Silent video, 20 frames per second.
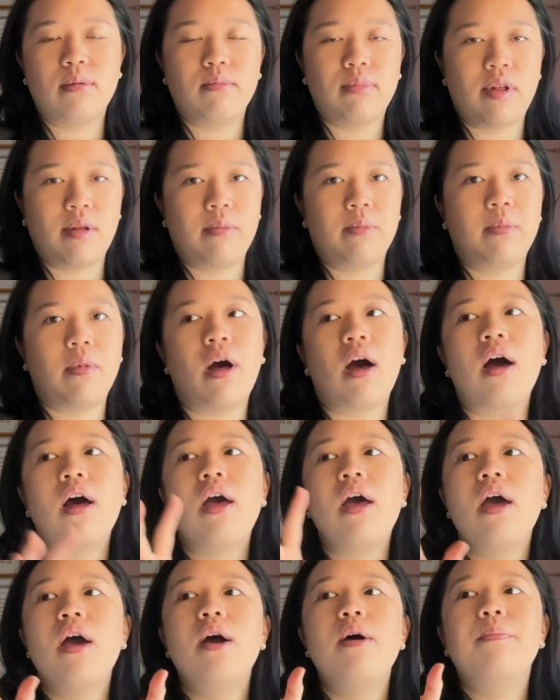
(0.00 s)
blah, blah, blah.
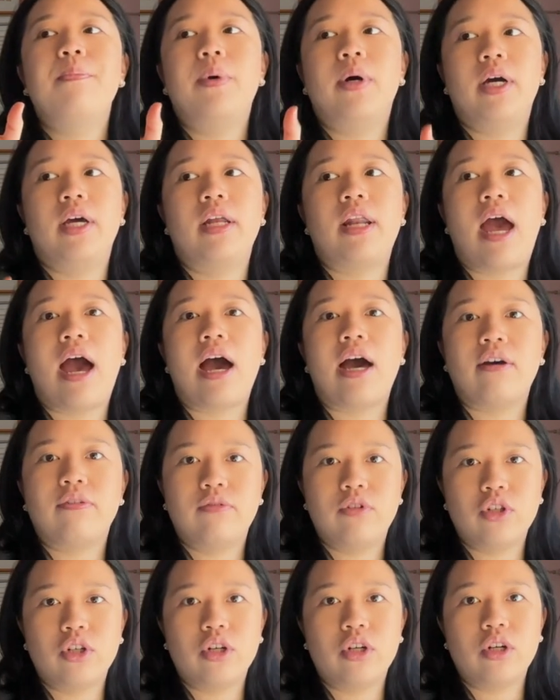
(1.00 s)
But
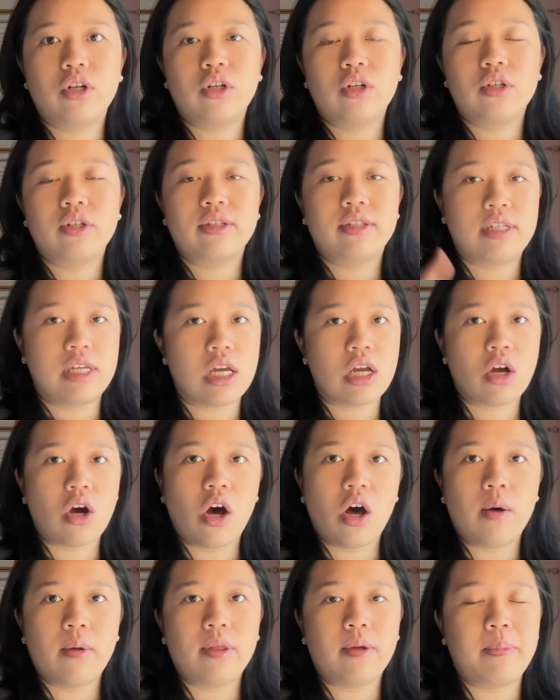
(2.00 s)
after seeing
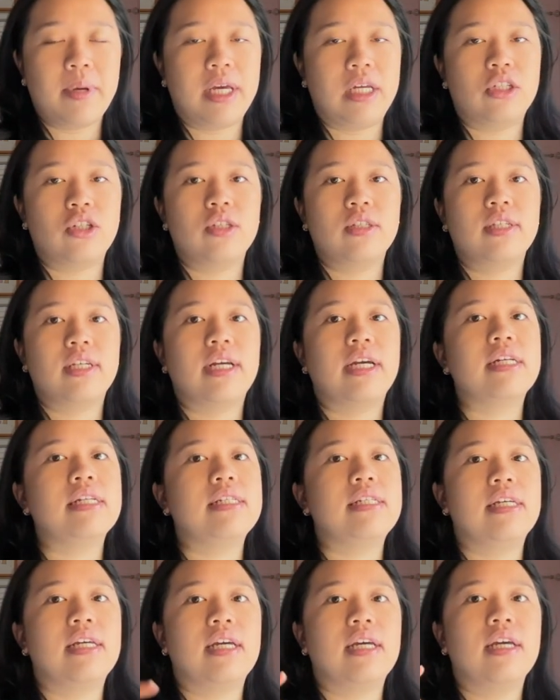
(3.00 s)
all the patients that I
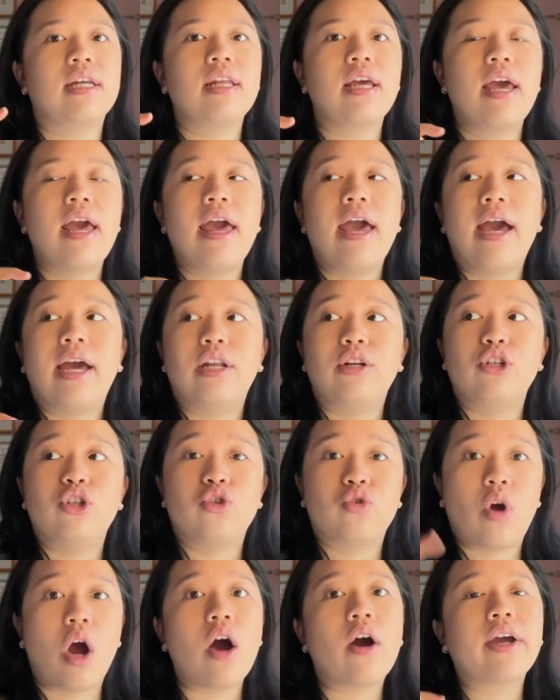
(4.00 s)
did and
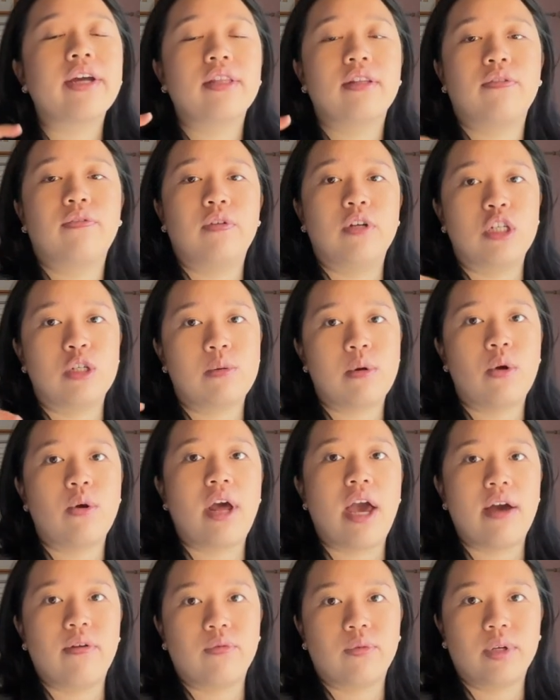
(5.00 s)
drawing the fishbone
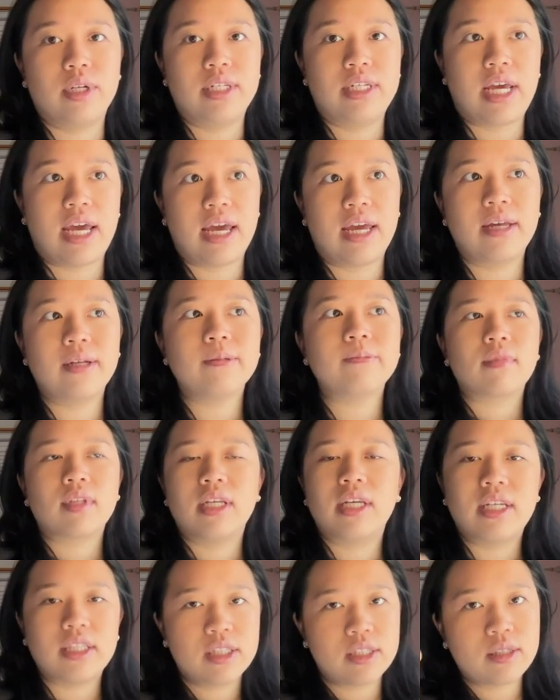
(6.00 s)
every day,
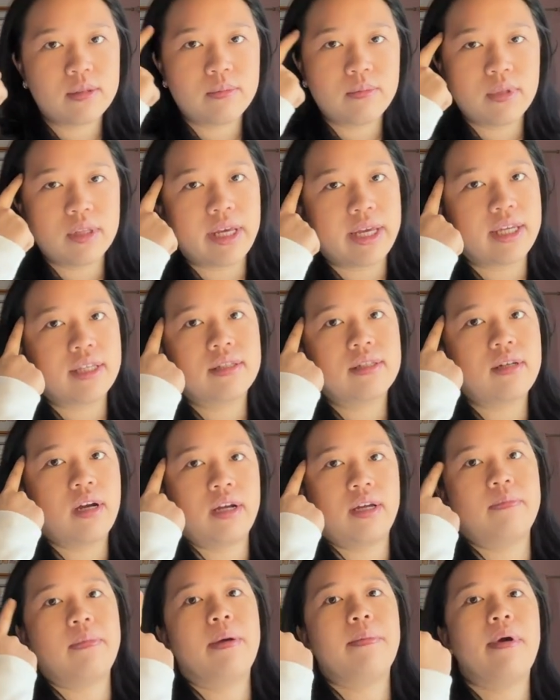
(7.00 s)
it's like
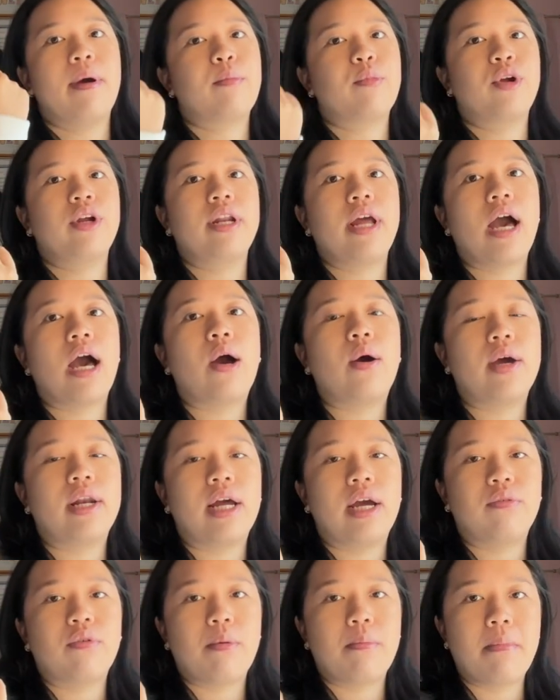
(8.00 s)
stuck in my memory now. And
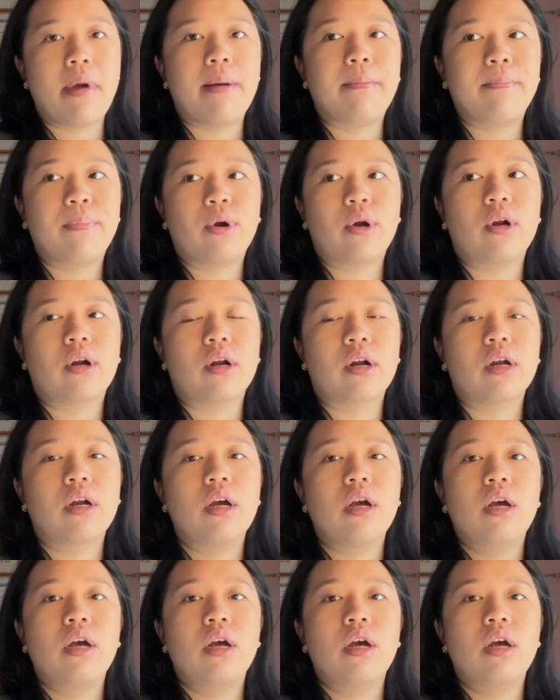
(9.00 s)
I remember